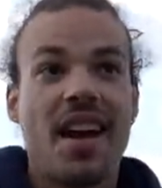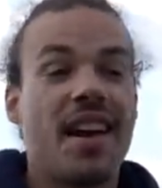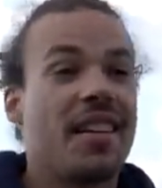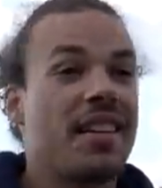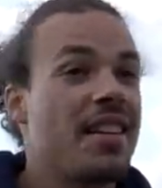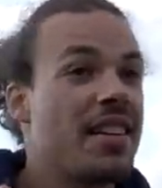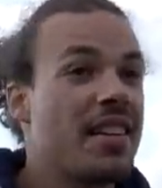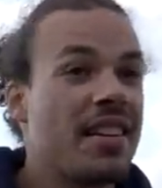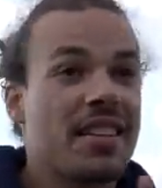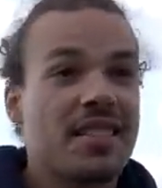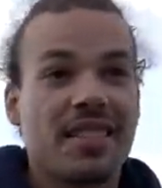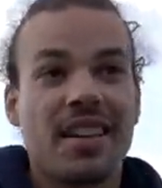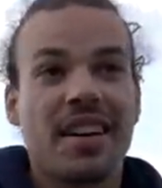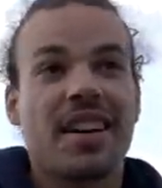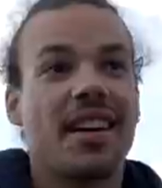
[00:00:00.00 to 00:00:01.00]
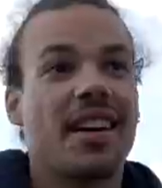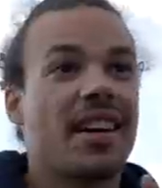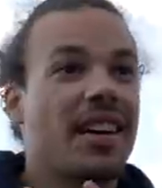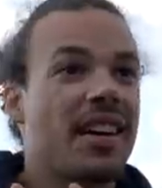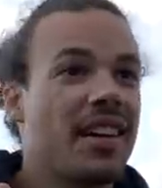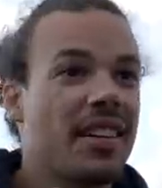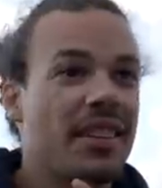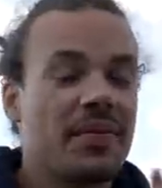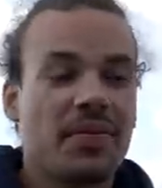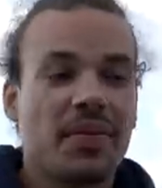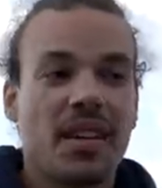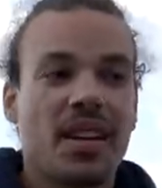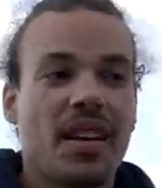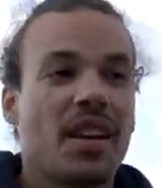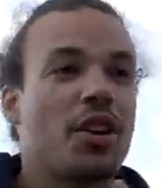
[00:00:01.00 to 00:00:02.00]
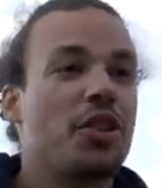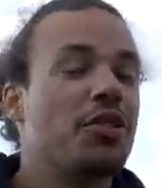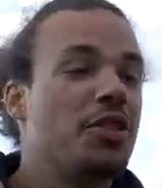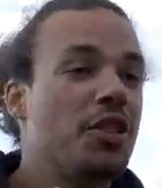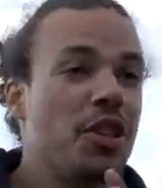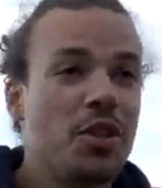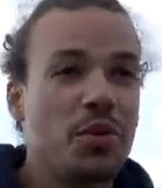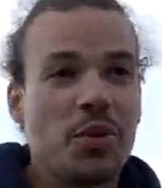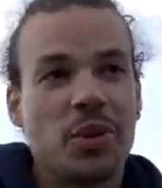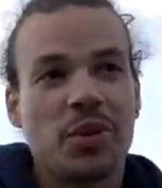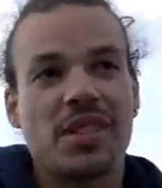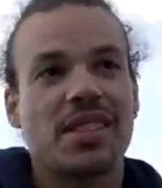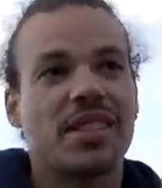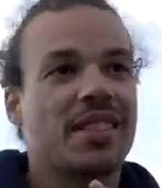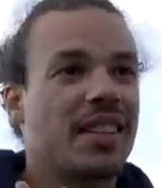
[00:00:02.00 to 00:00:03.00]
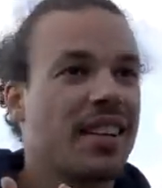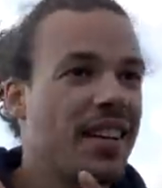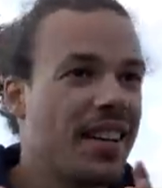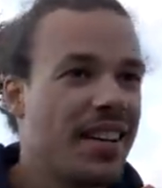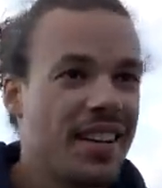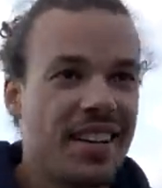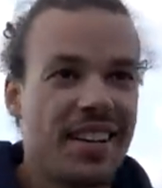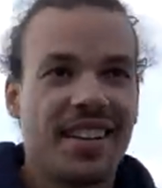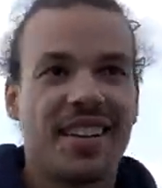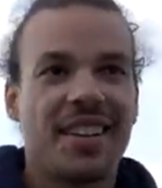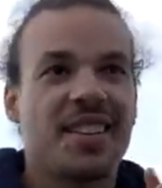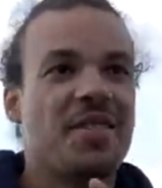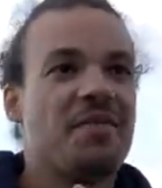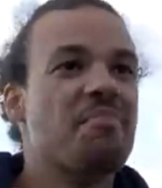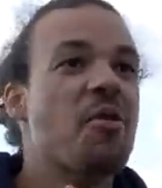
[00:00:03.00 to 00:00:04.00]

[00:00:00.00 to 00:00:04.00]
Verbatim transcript: And here is a continuous uh,